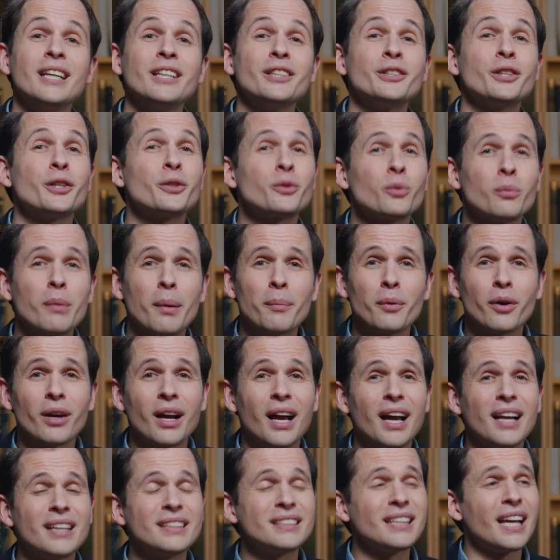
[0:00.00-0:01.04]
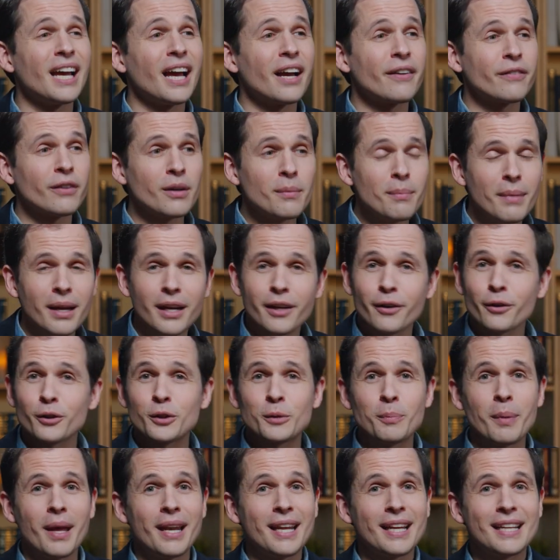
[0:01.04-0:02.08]
Just remember guys, every minute you're
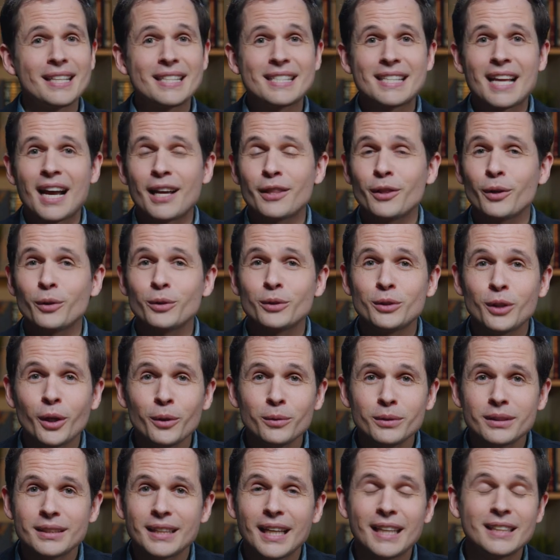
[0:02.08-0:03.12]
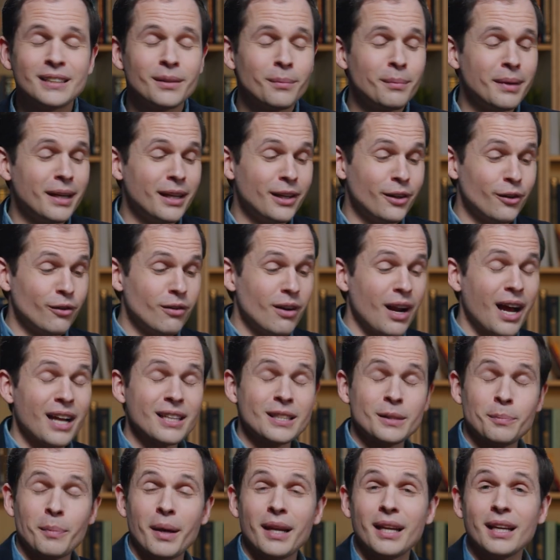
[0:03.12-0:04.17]
spending inside those notes is a minute you're not
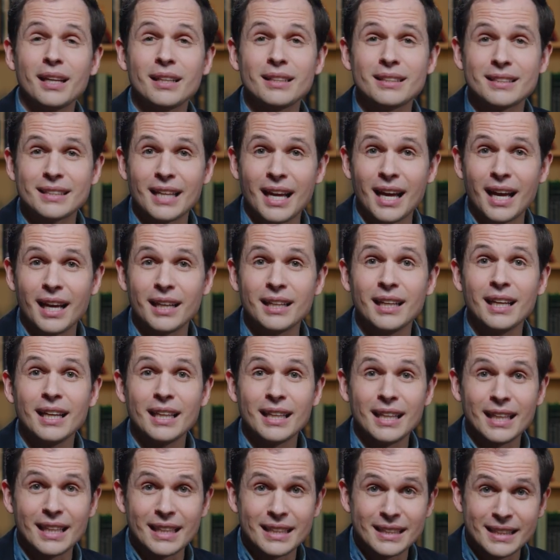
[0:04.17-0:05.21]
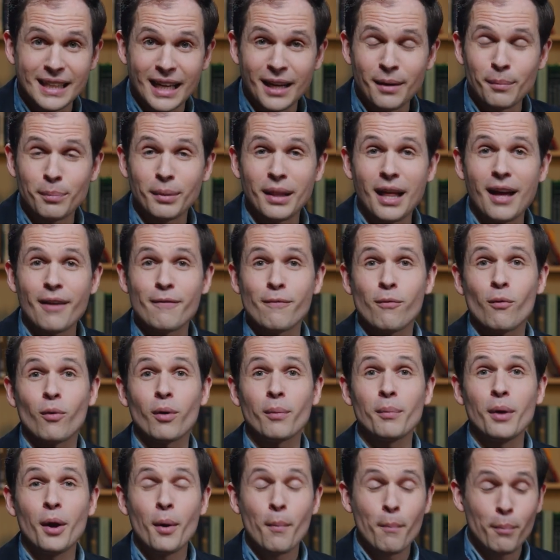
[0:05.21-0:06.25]
spending inside the exam
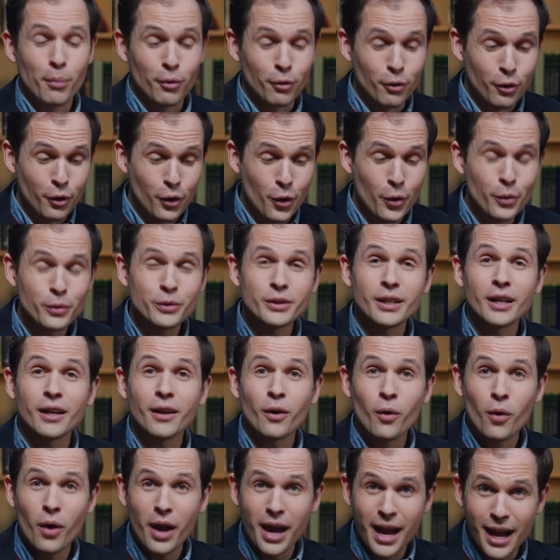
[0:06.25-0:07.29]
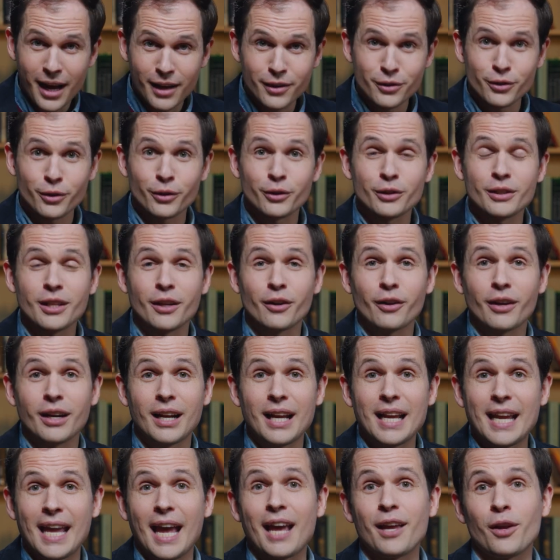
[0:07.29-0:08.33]
platform producing answers that are gonna
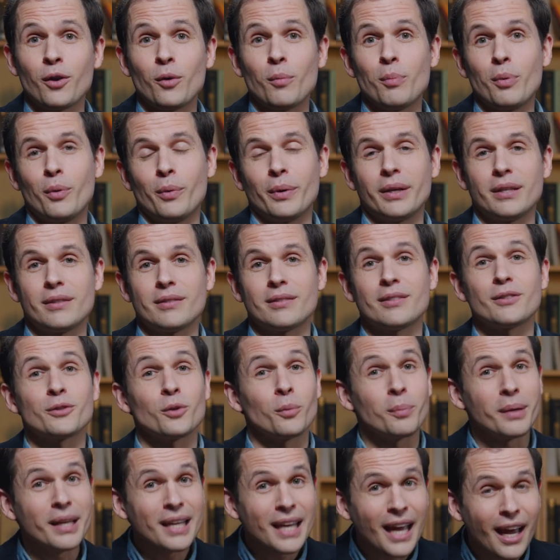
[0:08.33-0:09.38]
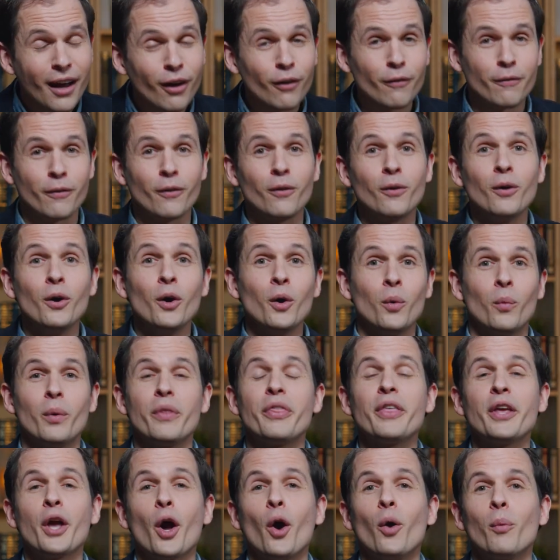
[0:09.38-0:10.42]
get you points. So be careful with
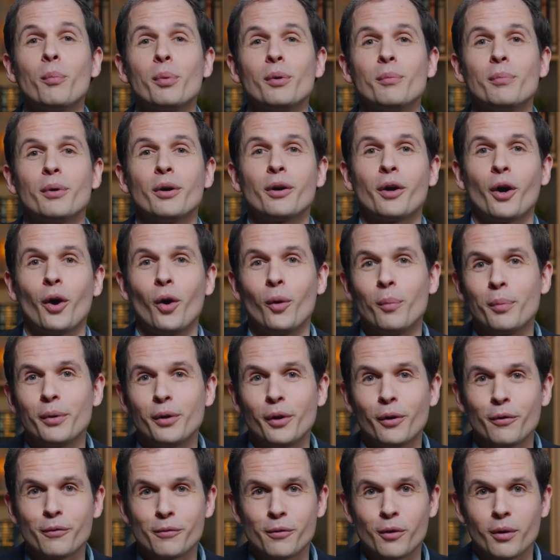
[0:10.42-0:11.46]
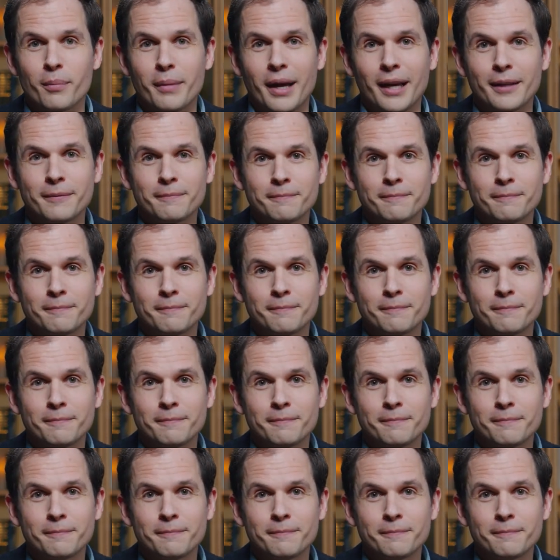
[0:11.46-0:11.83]
the open book, open note format.